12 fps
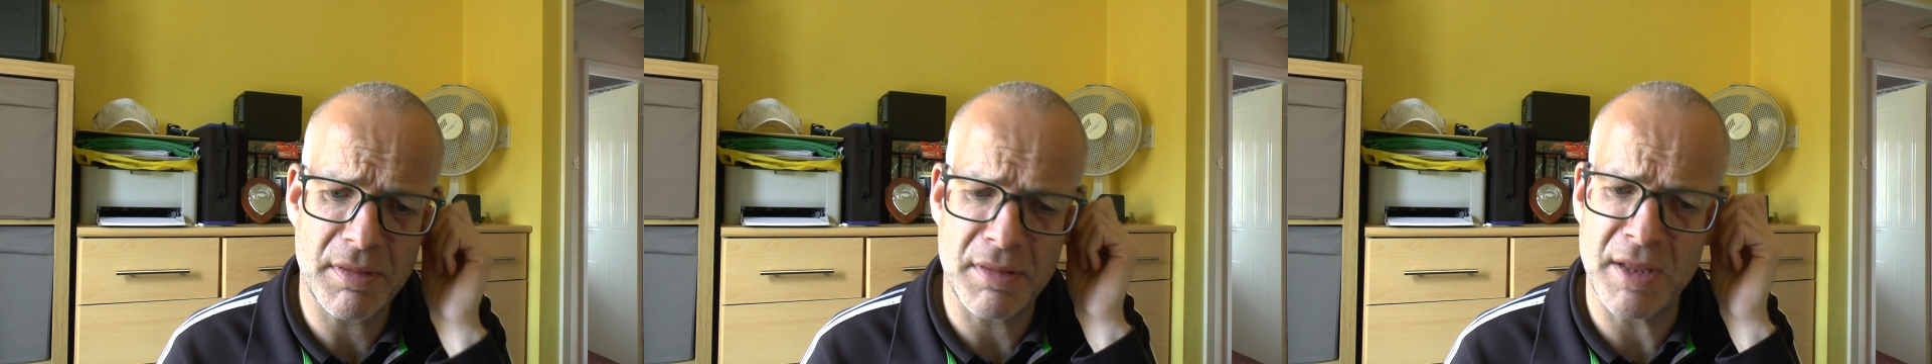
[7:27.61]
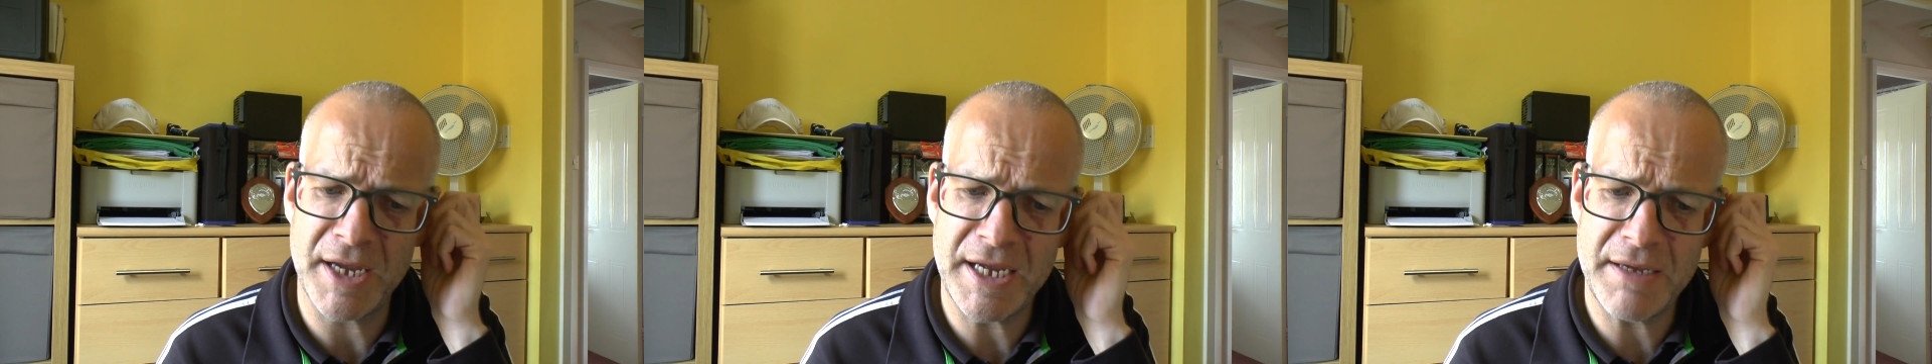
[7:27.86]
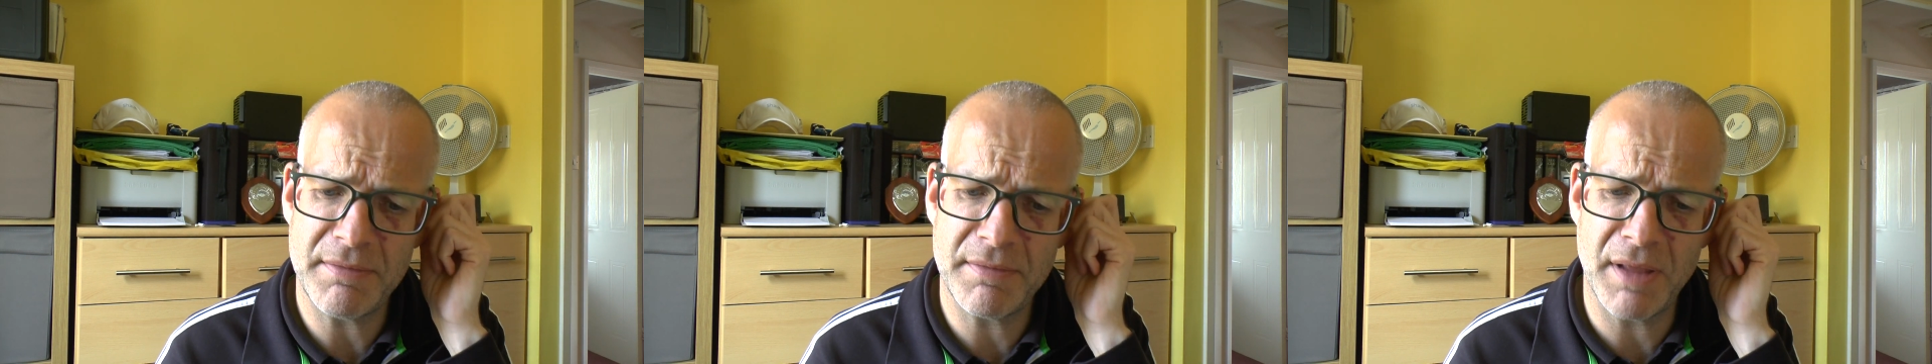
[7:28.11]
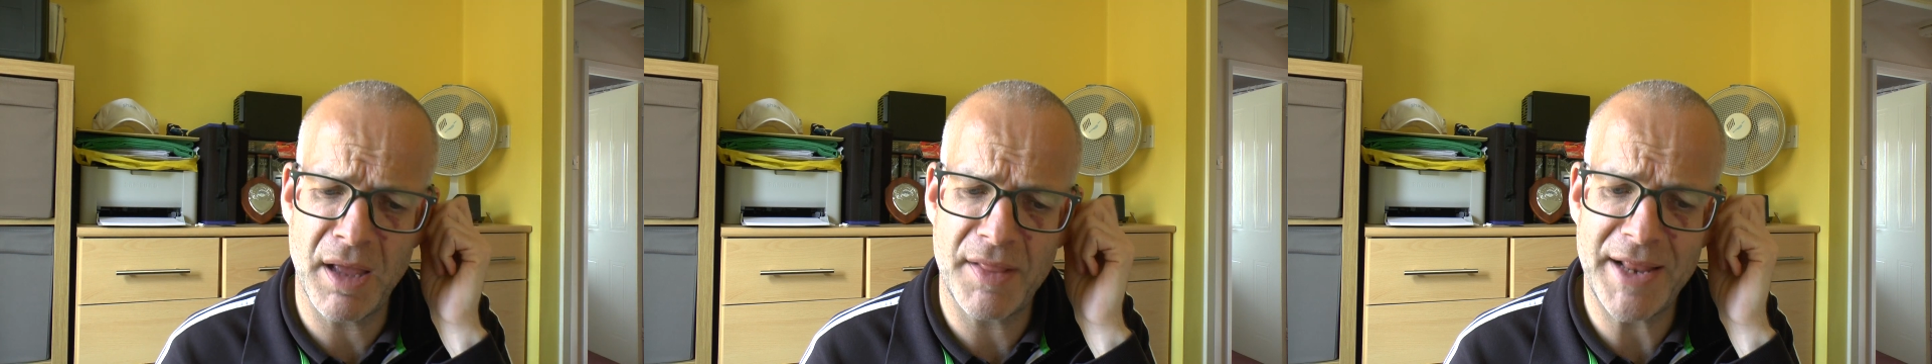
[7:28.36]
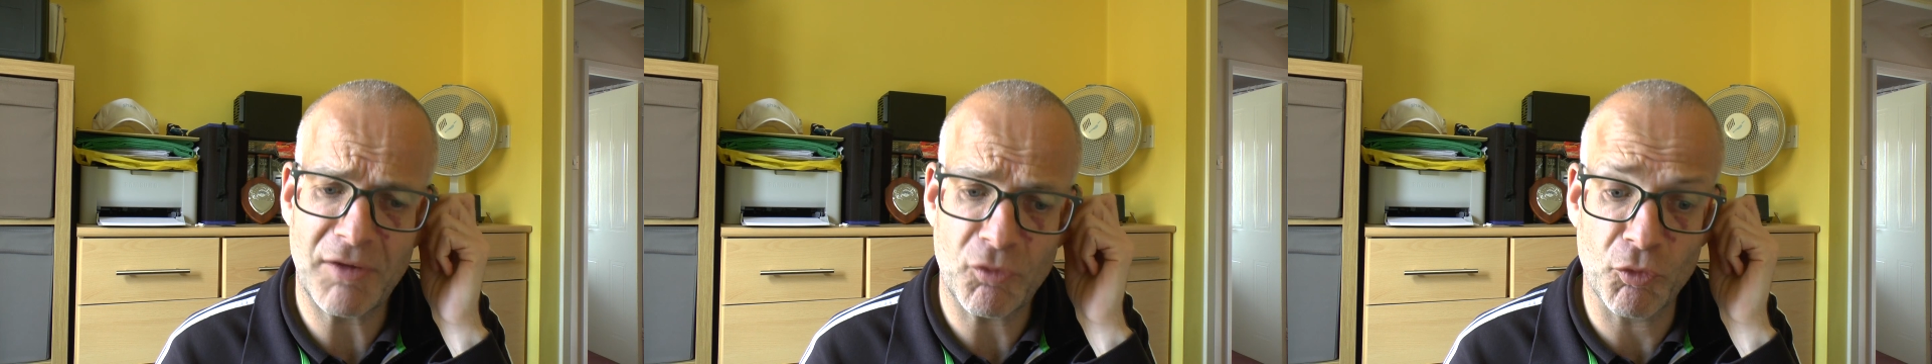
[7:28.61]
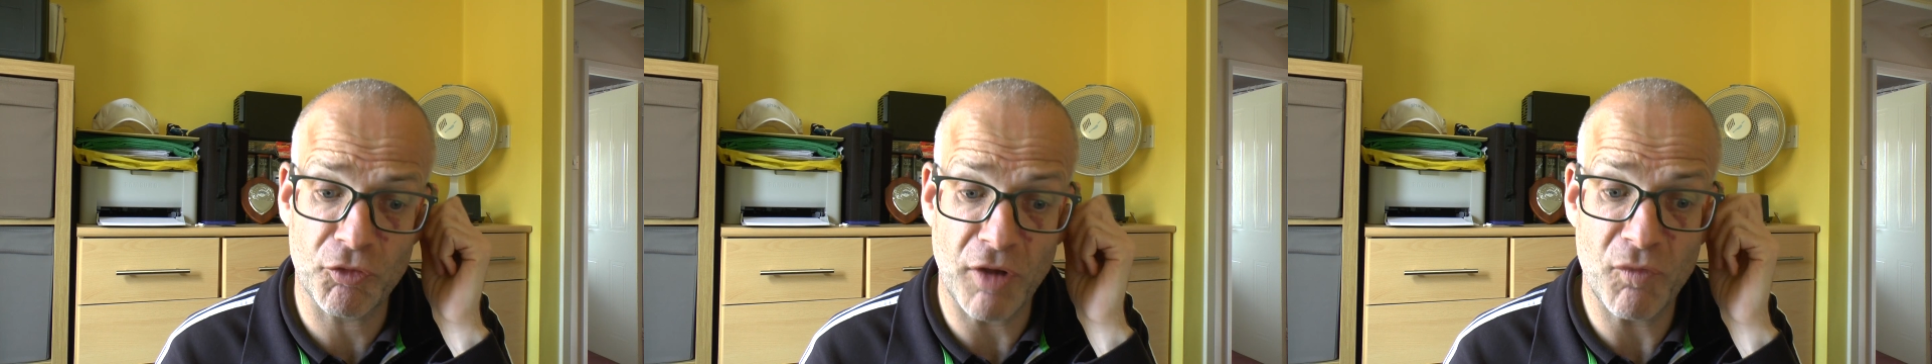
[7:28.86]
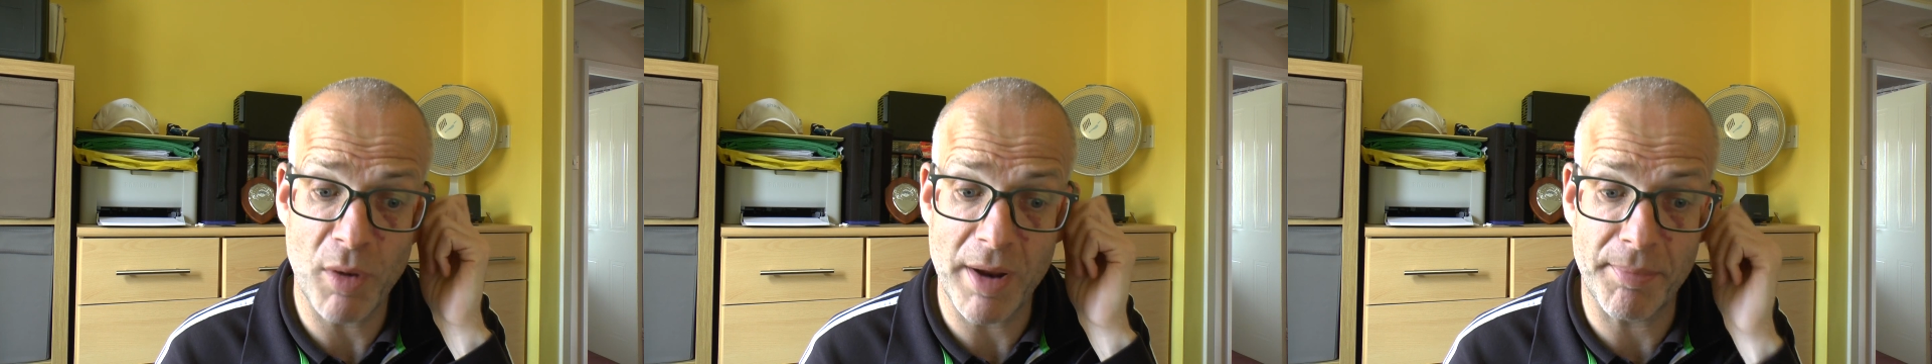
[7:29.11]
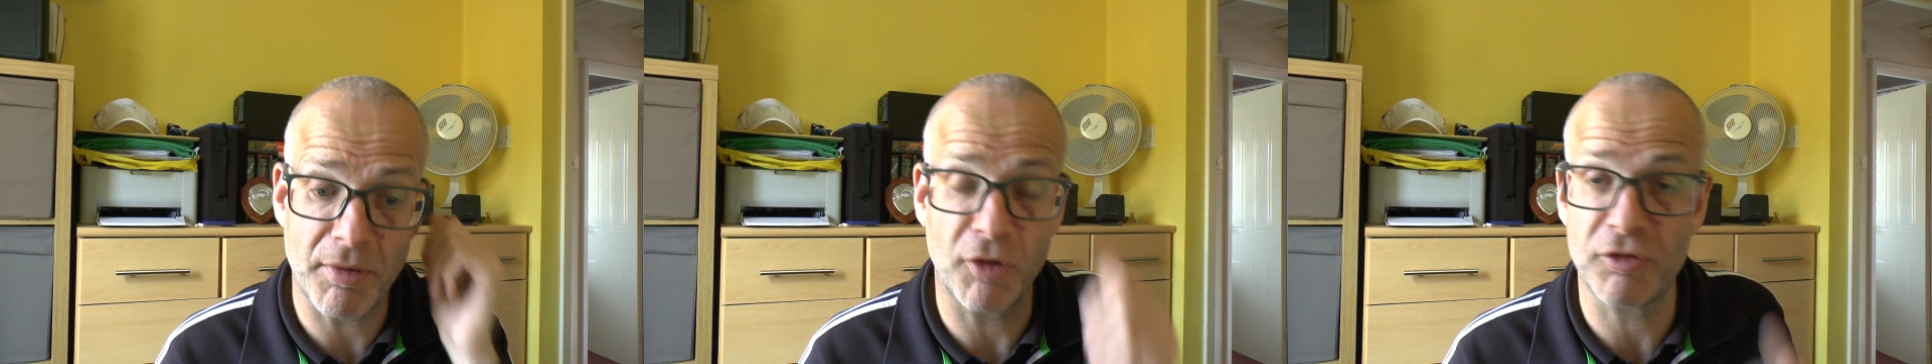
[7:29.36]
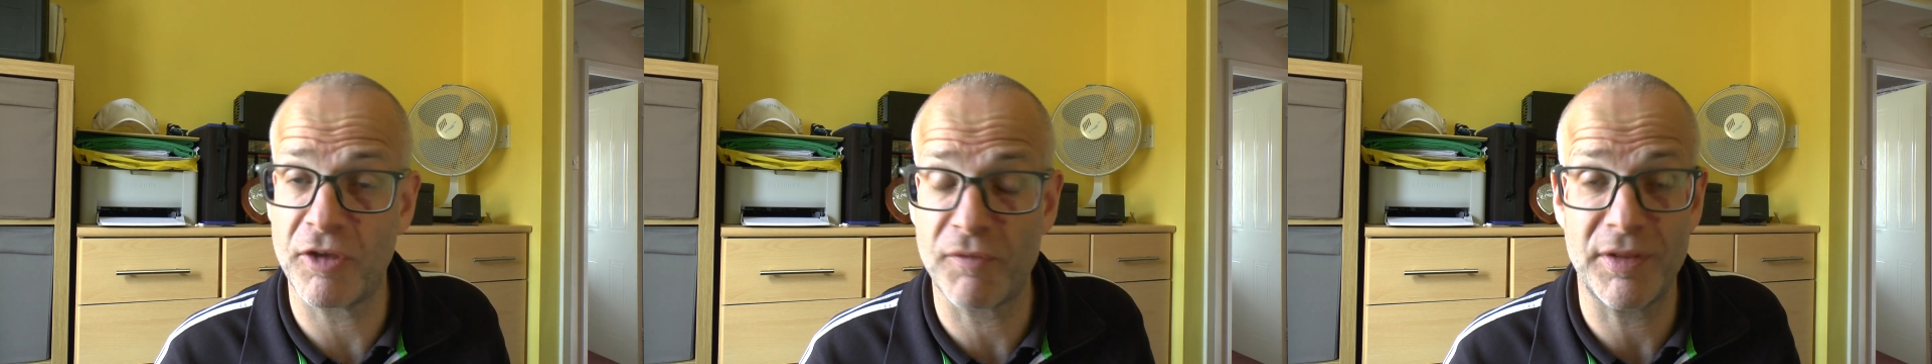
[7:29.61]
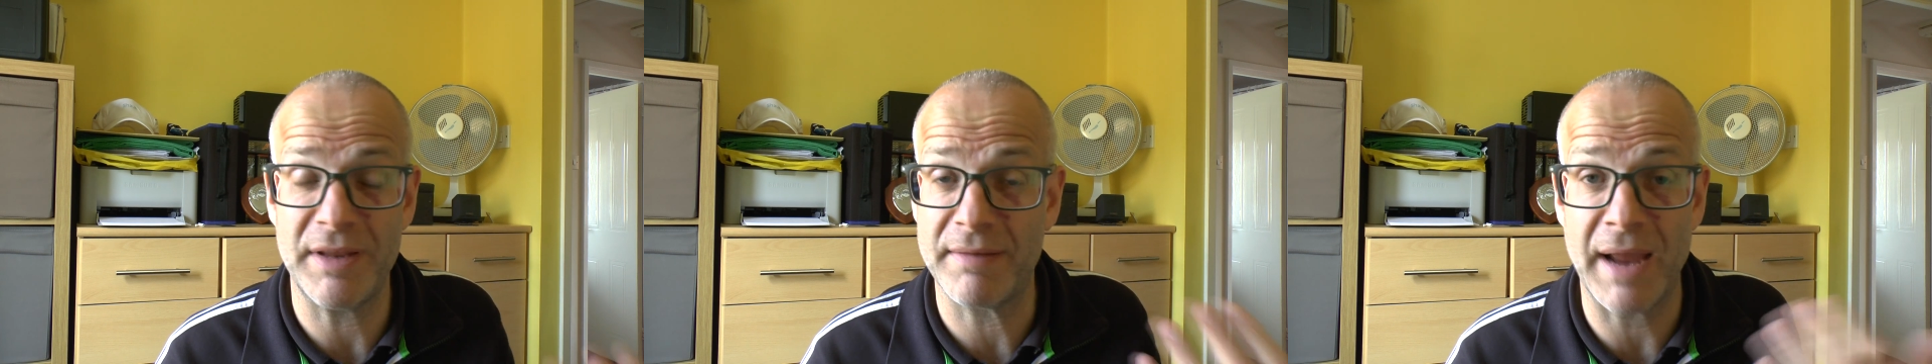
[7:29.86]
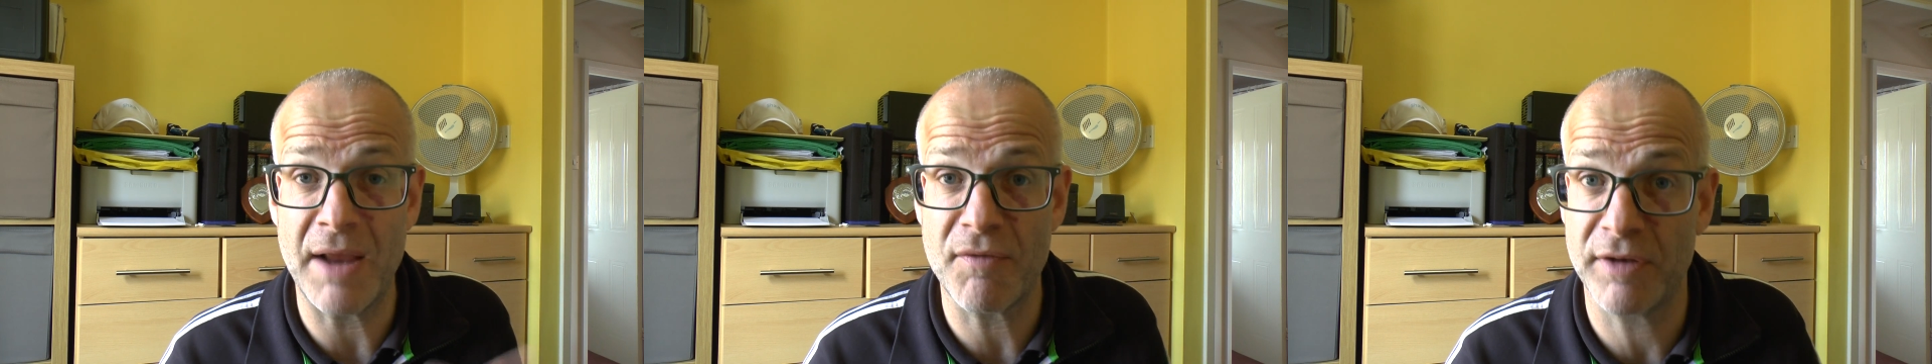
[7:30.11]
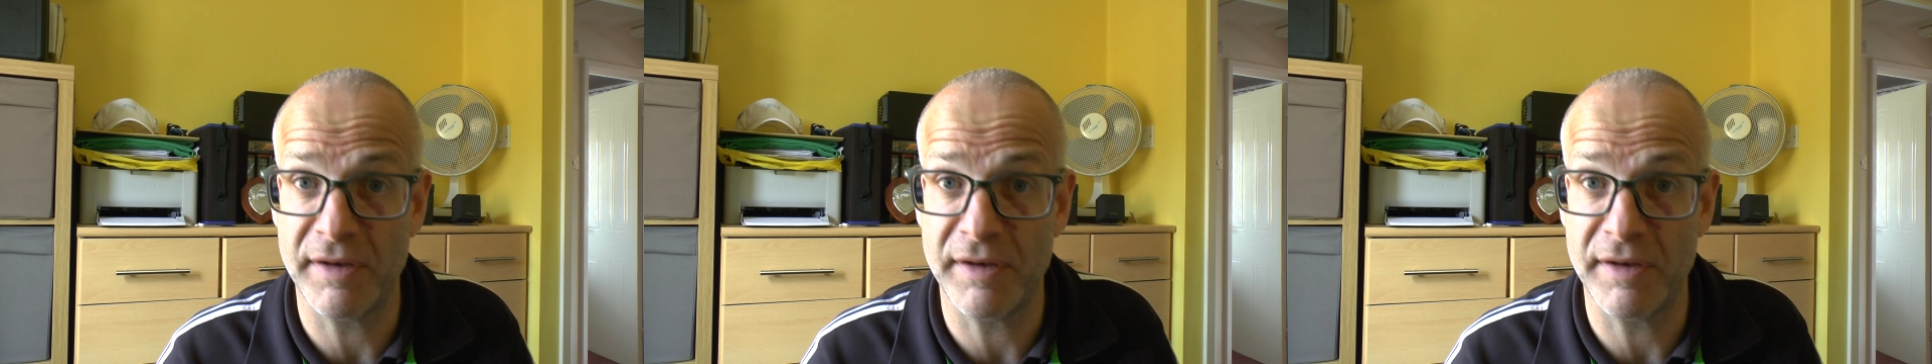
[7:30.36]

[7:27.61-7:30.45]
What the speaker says: The actual software prices for these games,